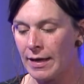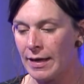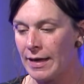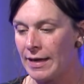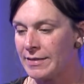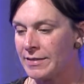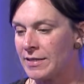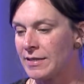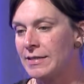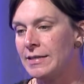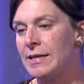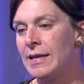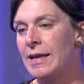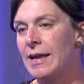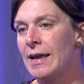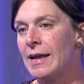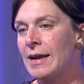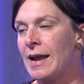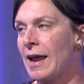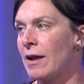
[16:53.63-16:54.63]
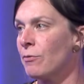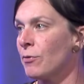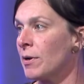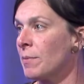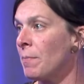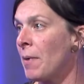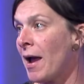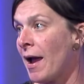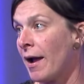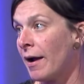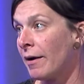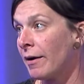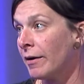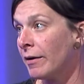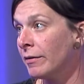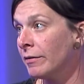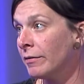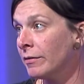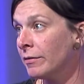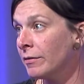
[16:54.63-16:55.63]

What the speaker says: It's a DNA repairer.